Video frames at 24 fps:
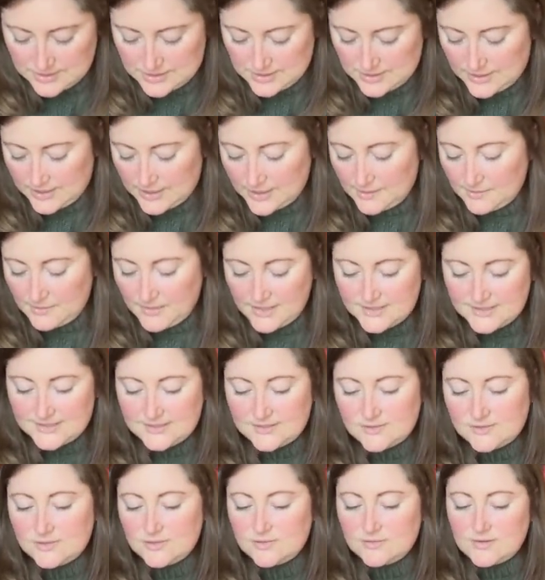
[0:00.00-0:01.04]
and I might still
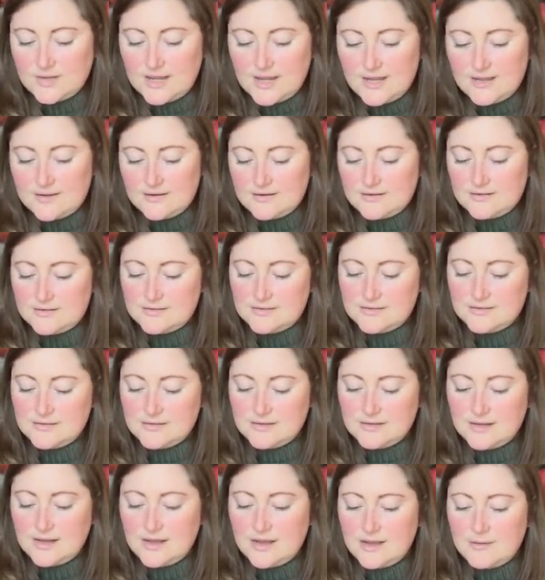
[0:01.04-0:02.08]
do that.
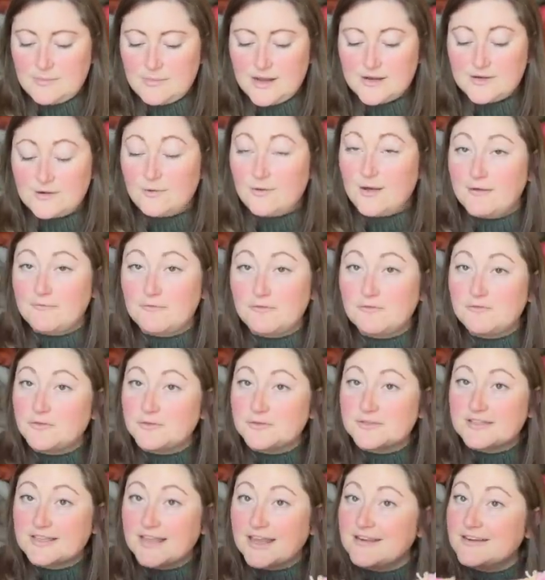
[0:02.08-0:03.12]
I don't a full
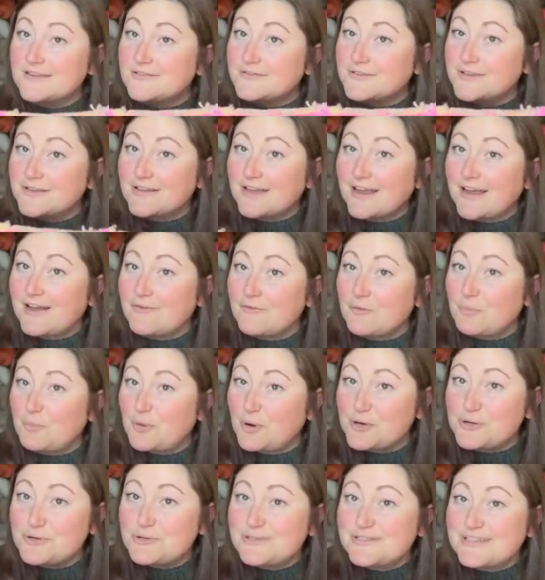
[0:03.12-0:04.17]
skein of it. I have a
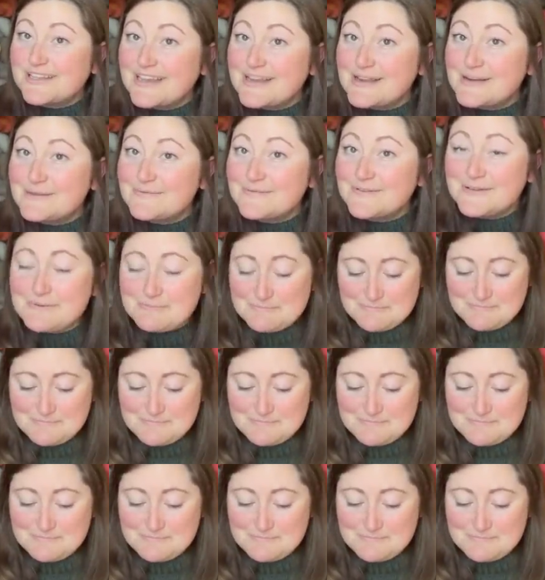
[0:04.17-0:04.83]
partial skein of it.